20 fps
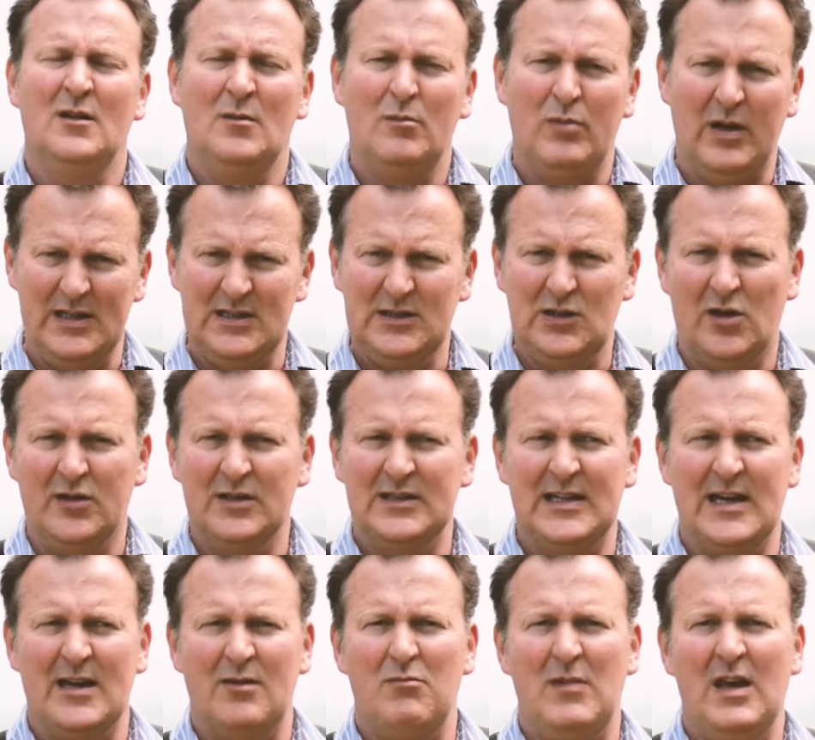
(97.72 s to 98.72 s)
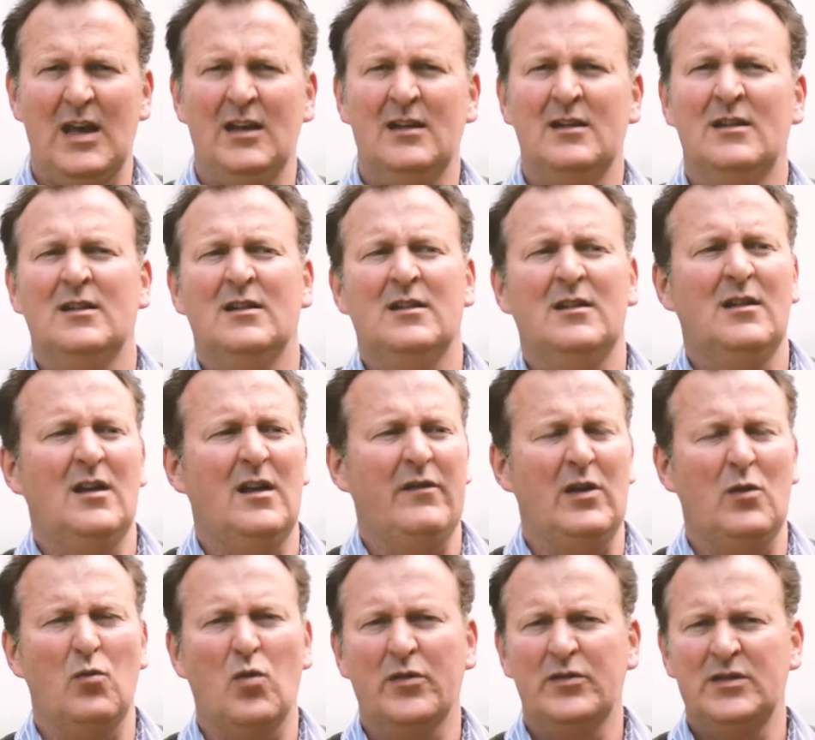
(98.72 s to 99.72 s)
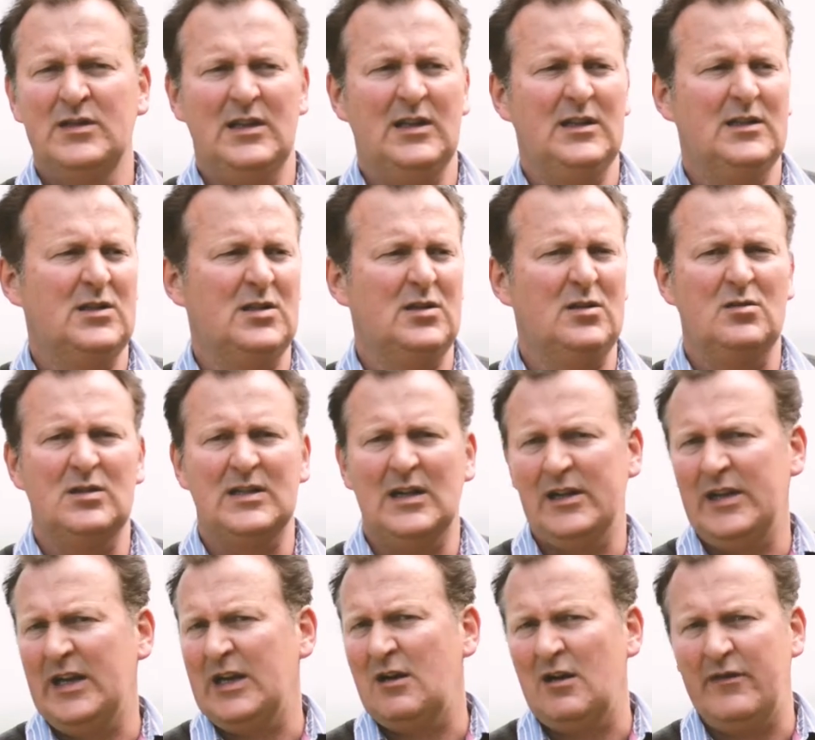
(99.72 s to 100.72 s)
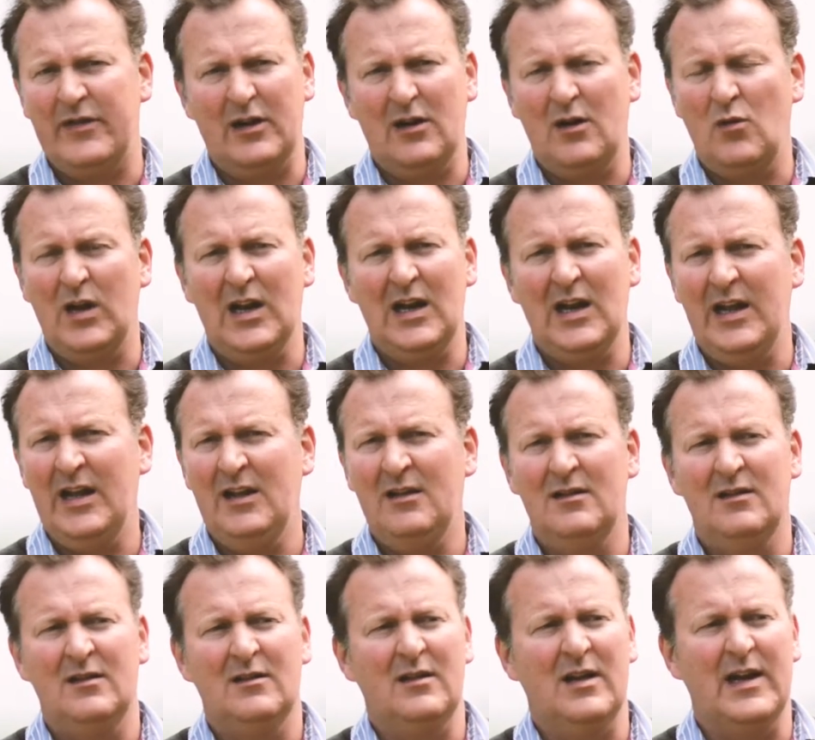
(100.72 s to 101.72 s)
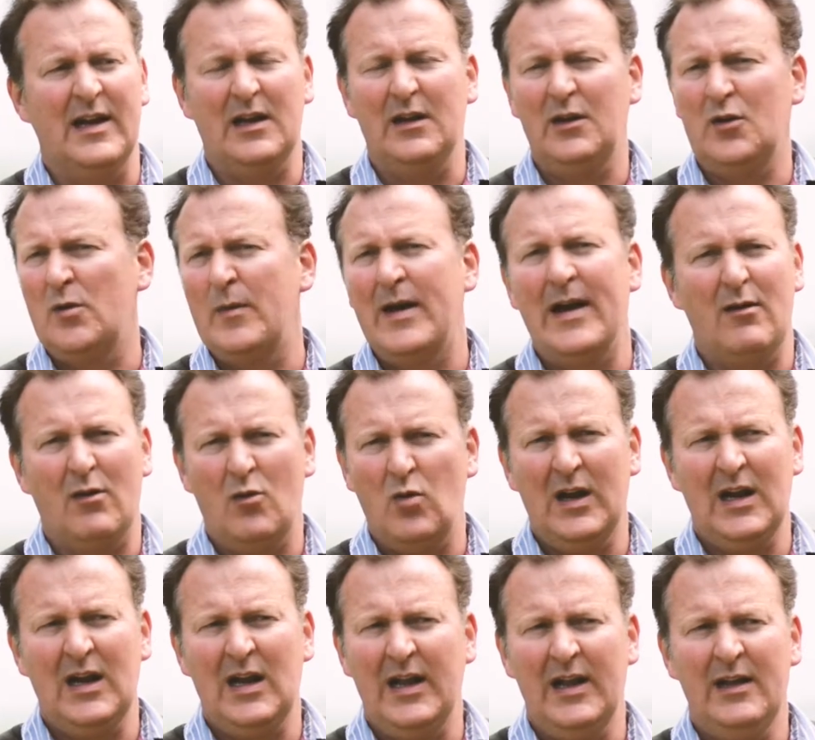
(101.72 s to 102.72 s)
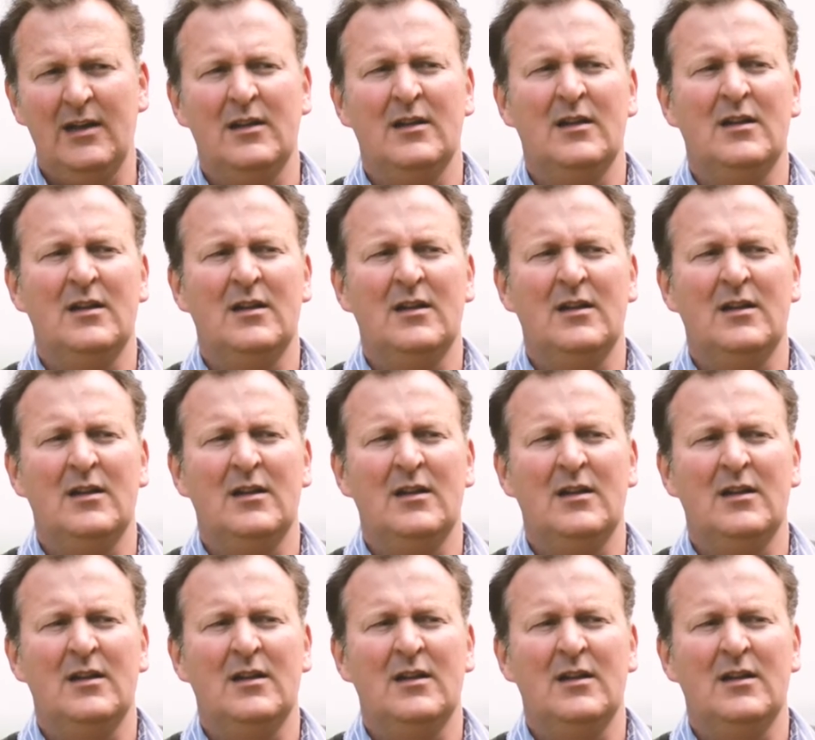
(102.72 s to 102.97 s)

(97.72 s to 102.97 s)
please contact me. If you're wanting to sell your caravan quickly, I can come out quickly.